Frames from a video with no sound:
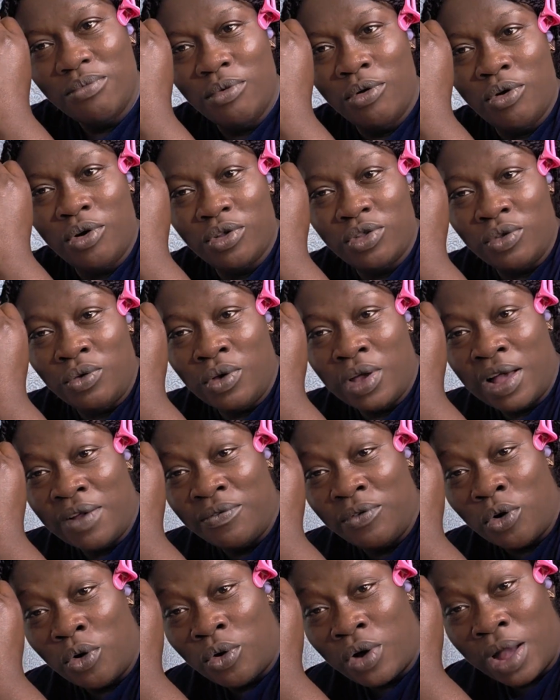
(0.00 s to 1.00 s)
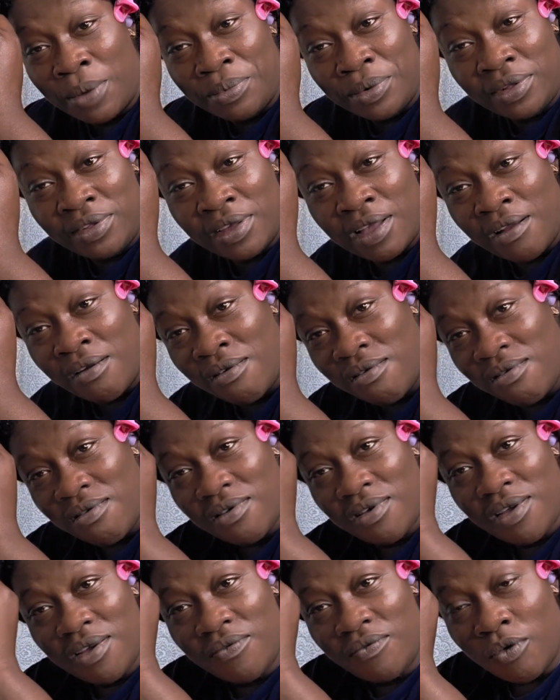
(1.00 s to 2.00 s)
because you have your
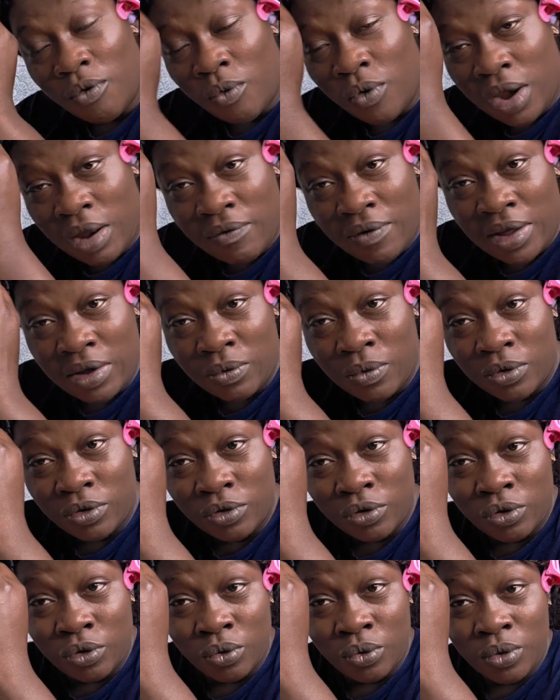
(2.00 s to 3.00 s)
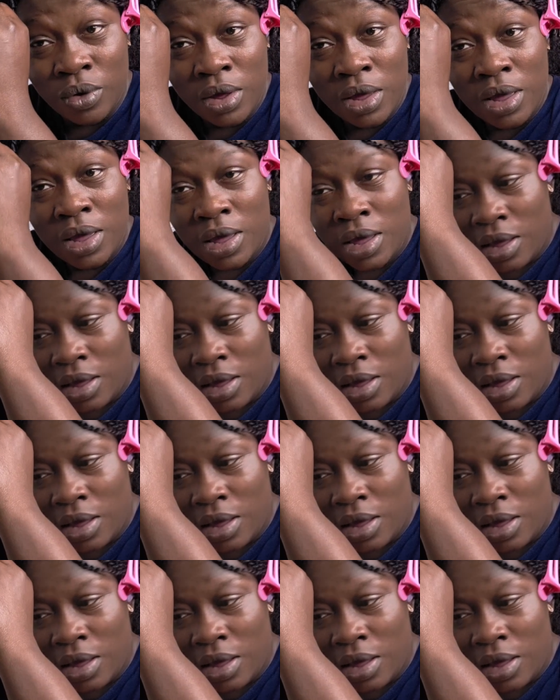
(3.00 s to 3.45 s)
capital for whatever you want to do.